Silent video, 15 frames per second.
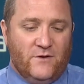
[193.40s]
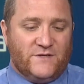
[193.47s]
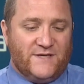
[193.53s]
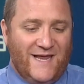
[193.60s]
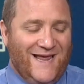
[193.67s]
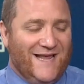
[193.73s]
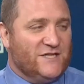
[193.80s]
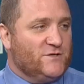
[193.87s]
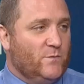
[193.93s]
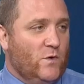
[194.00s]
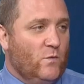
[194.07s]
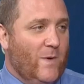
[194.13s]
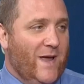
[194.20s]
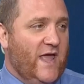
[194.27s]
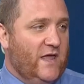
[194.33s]

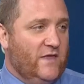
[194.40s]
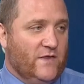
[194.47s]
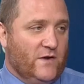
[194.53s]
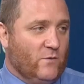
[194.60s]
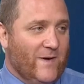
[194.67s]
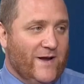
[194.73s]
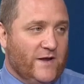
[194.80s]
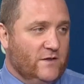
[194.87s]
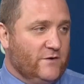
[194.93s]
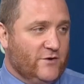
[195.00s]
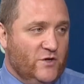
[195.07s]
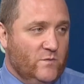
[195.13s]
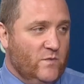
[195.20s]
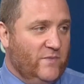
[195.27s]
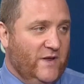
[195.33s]
tangible way that a regular
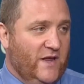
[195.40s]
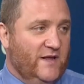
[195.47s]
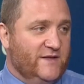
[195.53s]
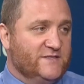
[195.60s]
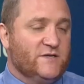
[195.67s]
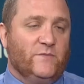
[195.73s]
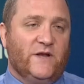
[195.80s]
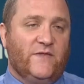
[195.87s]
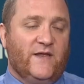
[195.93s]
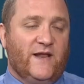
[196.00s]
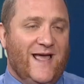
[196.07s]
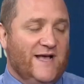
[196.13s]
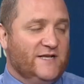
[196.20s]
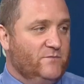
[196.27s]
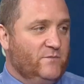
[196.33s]
human being, somebody that
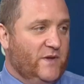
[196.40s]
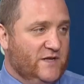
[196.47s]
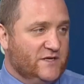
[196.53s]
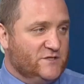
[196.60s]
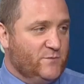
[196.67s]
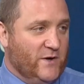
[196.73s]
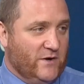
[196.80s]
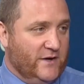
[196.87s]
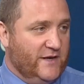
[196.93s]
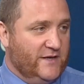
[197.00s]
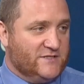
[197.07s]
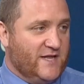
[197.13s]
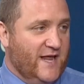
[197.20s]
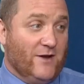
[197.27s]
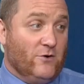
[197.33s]
hasn't been
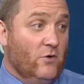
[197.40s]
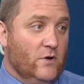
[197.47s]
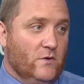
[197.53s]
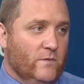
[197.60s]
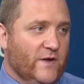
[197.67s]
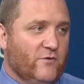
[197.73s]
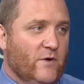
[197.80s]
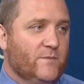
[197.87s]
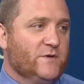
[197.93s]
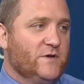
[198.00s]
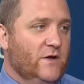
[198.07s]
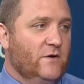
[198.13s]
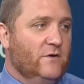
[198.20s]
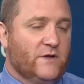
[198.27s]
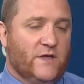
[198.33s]
experienced at all with
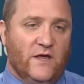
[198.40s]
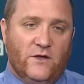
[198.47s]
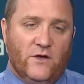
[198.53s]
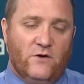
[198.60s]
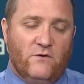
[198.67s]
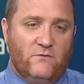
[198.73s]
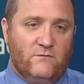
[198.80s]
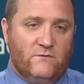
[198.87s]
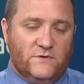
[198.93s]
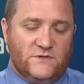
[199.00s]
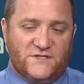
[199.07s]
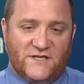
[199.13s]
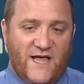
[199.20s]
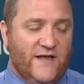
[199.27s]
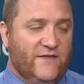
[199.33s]
crypto, can go
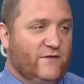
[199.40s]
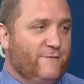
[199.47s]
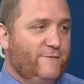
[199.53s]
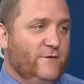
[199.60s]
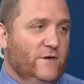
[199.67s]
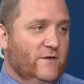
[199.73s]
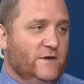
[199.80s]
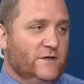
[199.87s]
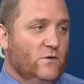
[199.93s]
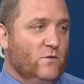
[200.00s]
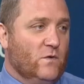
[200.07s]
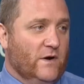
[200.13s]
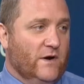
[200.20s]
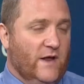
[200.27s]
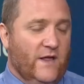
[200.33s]
slide their foot in the
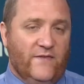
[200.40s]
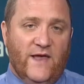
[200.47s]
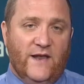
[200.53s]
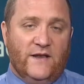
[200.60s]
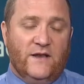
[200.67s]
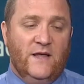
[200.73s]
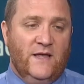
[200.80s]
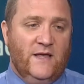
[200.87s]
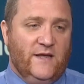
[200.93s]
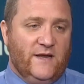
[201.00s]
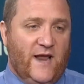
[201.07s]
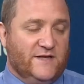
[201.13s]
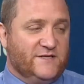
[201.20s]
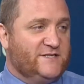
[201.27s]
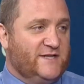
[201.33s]
door and then
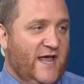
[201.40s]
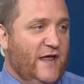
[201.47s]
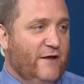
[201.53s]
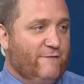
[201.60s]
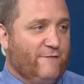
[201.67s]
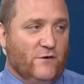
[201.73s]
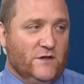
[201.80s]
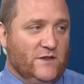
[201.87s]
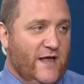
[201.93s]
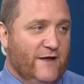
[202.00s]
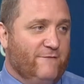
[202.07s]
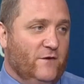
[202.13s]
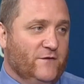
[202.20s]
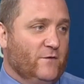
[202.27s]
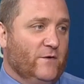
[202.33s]
kind of stay for a
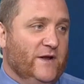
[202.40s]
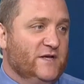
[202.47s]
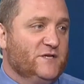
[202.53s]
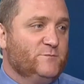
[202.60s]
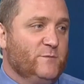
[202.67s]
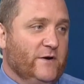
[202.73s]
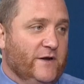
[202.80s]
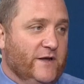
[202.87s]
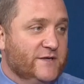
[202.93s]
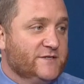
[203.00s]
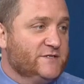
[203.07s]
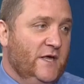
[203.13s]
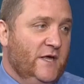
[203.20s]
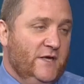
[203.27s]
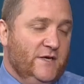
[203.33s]
life-altering
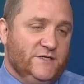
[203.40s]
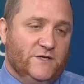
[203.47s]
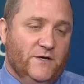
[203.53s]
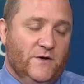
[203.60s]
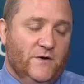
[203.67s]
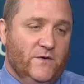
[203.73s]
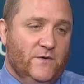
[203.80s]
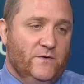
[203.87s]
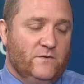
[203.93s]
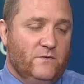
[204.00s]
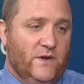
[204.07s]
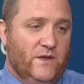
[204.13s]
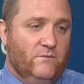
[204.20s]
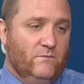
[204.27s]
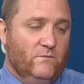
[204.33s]
experience. Mm-hmm. So
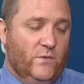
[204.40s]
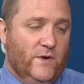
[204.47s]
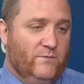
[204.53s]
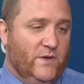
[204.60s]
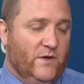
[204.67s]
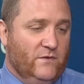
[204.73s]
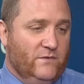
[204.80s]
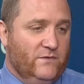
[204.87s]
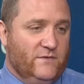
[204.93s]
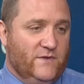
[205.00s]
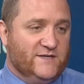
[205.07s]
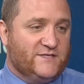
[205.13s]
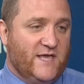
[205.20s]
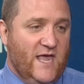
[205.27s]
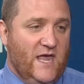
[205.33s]
we built
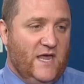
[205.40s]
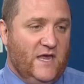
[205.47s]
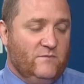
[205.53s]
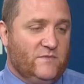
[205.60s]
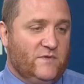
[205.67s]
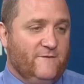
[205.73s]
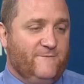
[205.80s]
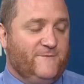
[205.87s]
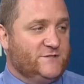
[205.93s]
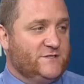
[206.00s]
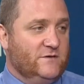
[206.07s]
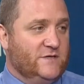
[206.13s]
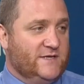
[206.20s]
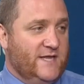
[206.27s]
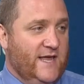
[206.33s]
this game to
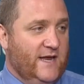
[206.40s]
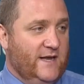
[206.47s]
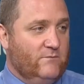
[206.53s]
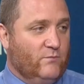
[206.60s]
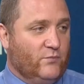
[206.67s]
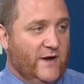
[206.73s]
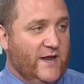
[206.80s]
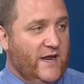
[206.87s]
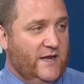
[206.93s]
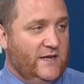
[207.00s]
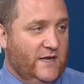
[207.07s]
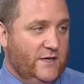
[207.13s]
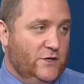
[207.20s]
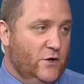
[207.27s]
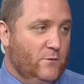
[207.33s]
facilitate bringing
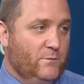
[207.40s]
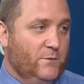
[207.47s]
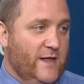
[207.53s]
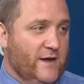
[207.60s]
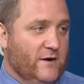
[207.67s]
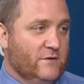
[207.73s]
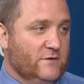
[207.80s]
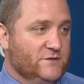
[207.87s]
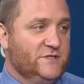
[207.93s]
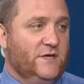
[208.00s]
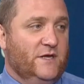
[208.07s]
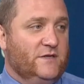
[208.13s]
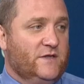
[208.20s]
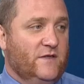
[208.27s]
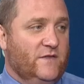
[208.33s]
in new players
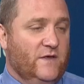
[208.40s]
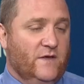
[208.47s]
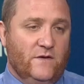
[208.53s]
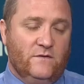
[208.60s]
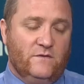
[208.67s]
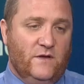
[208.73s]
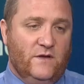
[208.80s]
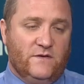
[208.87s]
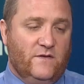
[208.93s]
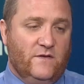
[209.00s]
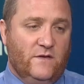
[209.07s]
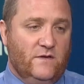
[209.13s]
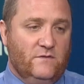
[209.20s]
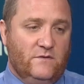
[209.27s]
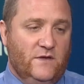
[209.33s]
into the
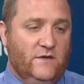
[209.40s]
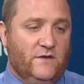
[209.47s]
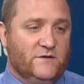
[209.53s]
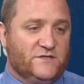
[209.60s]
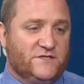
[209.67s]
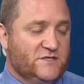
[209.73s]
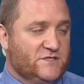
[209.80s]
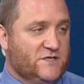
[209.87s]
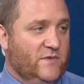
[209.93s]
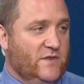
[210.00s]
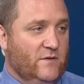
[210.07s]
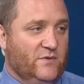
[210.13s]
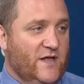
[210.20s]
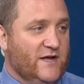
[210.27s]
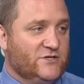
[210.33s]
ecosystem
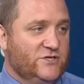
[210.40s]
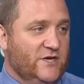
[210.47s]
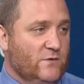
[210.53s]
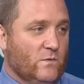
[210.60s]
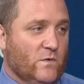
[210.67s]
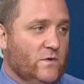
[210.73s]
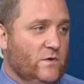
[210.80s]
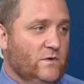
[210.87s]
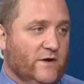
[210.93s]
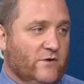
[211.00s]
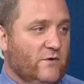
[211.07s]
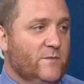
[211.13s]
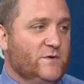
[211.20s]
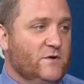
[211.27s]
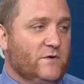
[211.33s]
and the blockchain world
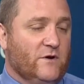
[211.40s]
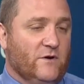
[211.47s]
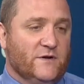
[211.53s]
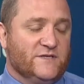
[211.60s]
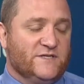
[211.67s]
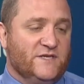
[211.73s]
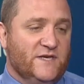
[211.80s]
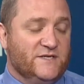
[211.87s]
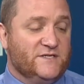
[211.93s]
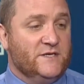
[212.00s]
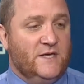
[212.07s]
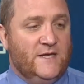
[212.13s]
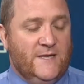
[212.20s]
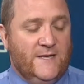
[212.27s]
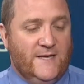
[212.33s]
and cryptocurrencies.
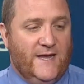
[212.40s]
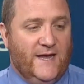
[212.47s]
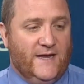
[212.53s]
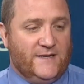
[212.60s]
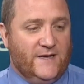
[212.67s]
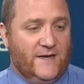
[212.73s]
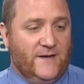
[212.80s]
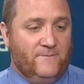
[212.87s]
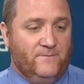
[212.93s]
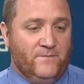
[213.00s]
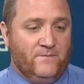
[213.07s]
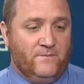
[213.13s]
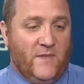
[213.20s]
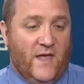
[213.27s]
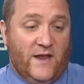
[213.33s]

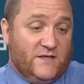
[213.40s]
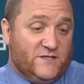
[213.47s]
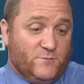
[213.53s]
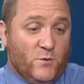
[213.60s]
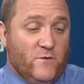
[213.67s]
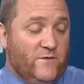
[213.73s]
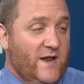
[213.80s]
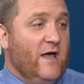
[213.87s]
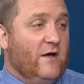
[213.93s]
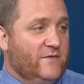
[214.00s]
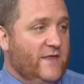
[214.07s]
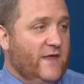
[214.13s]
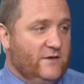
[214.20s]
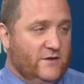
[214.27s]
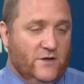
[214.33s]
And it's proven
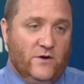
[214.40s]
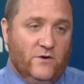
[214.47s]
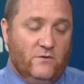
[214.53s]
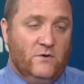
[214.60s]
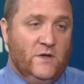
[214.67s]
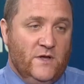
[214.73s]
out that, you know,